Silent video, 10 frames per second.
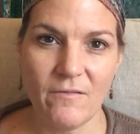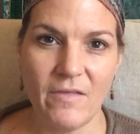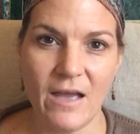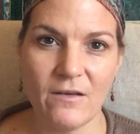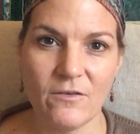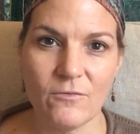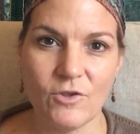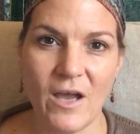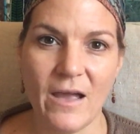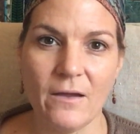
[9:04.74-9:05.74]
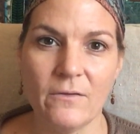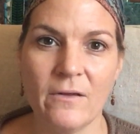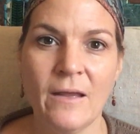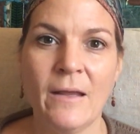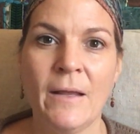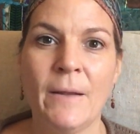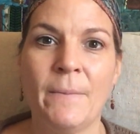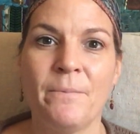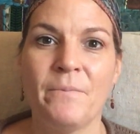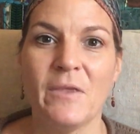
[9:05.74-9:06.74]
of that inner child,
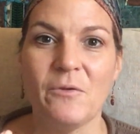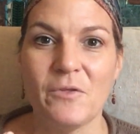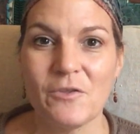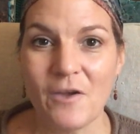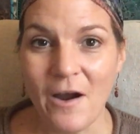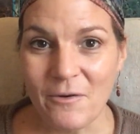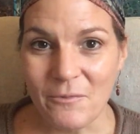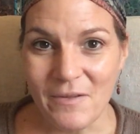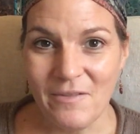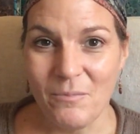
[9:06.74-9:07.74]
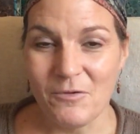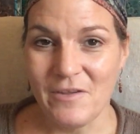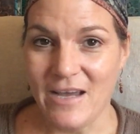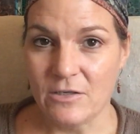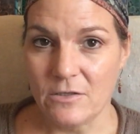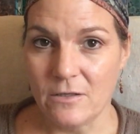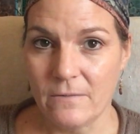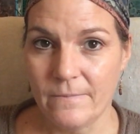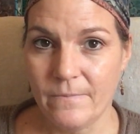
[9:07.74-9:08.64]
you start with the protector